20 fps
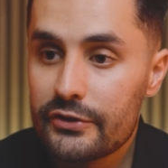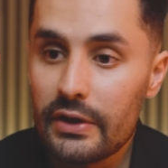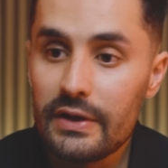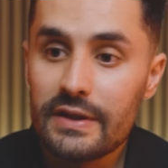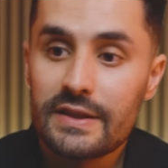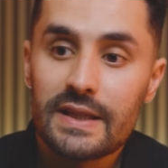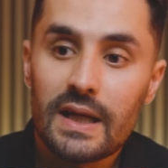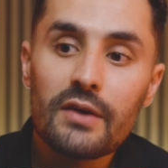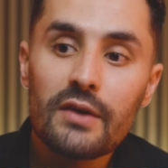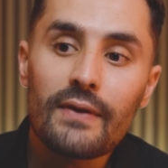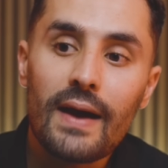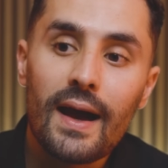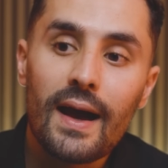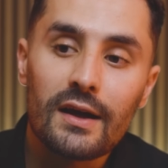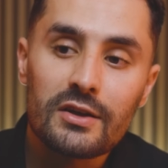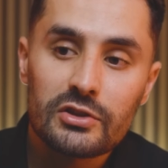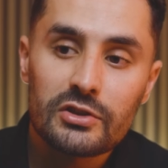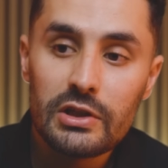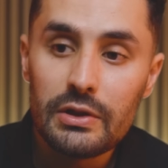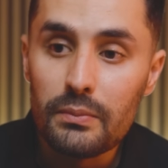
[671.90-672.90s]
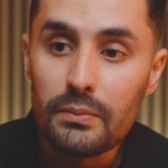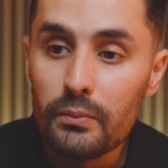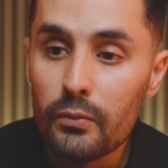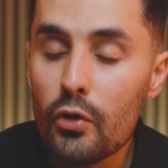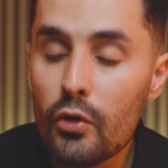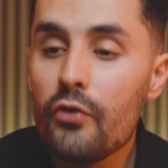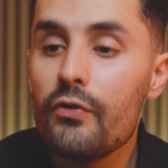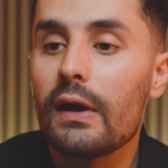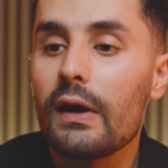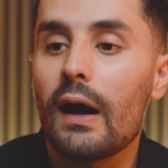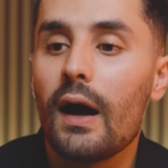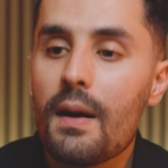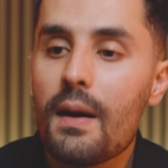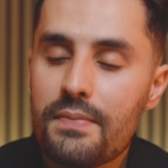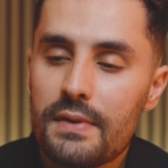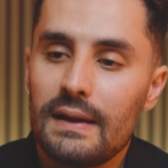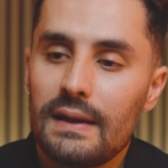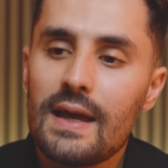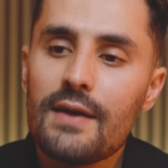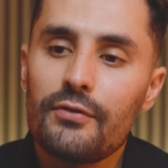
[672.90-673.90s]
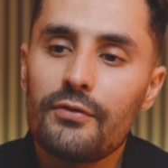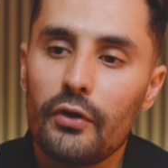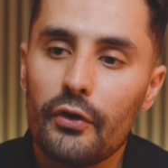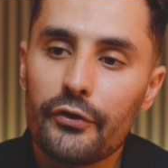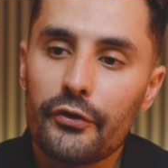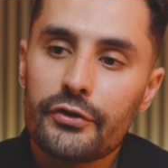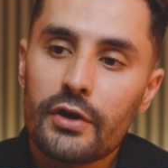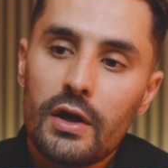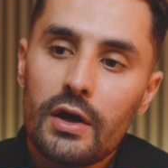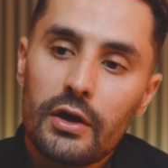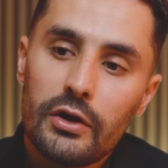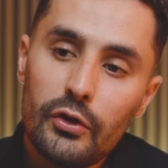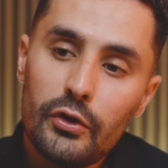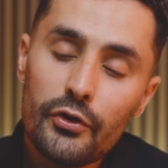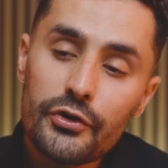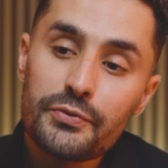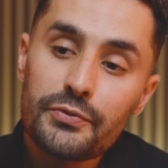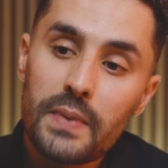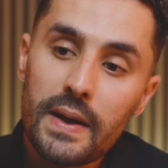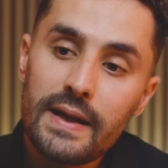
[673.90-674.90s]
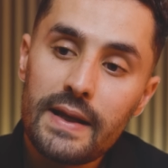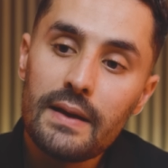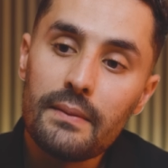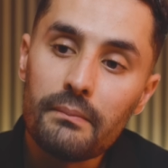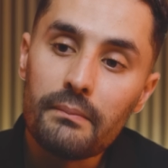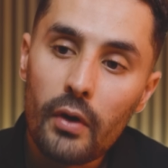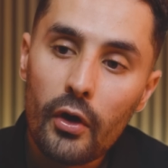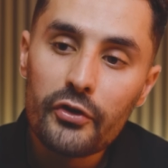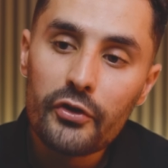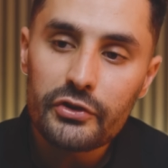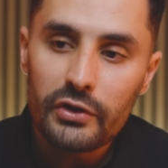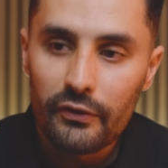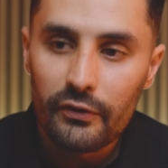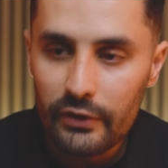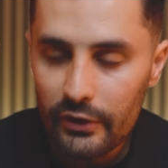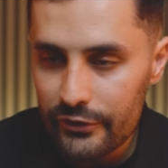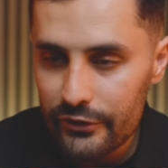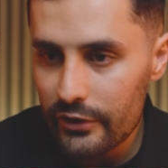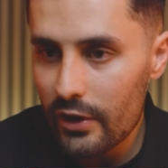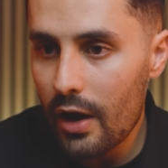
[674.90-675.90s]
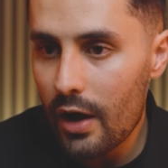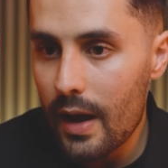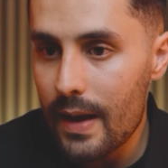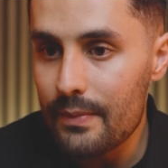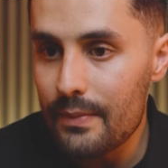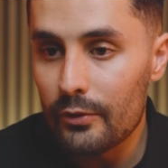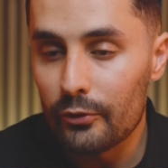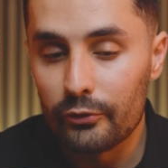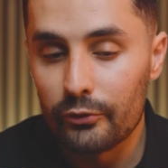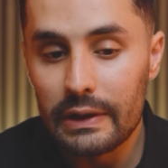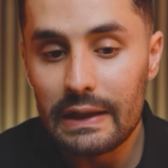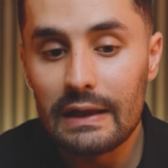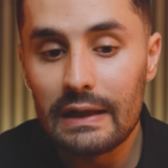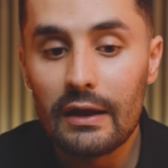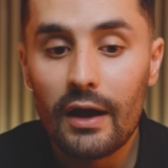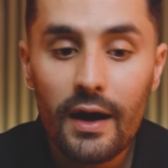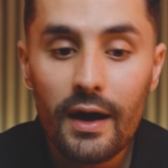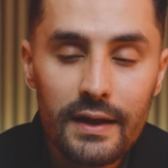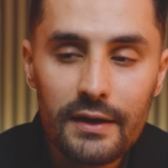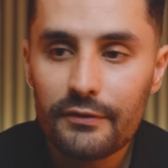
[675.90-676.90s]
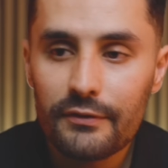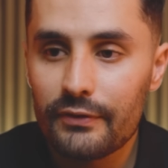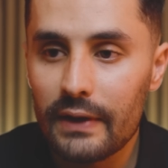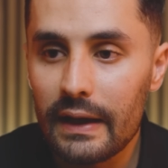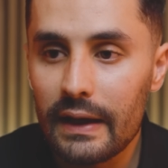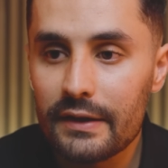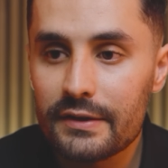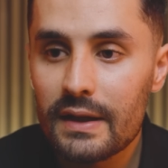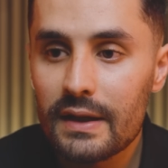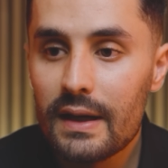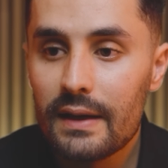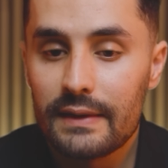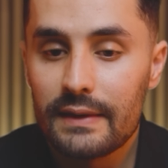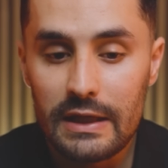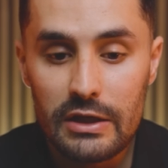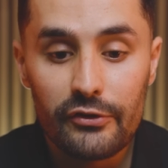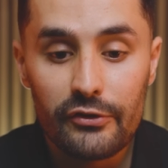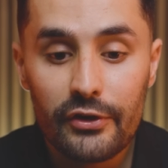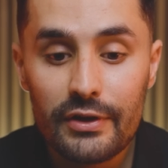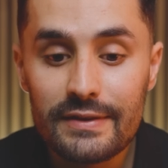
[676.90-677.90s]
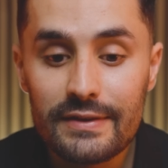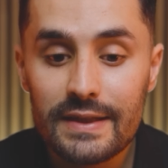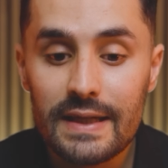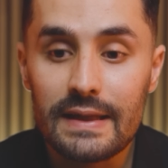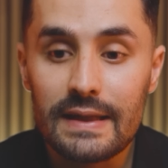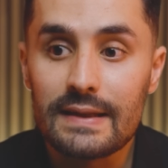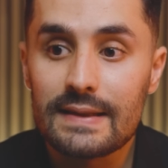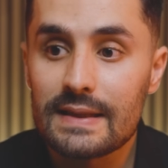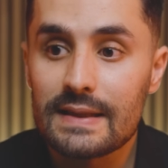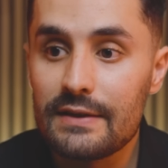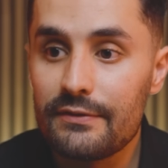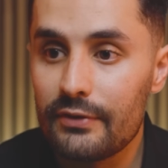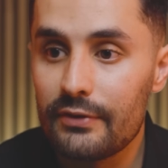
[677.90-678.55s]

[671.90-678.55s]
So instead of actually moving up the levels, you'll spending most of your time relearning things that you continuously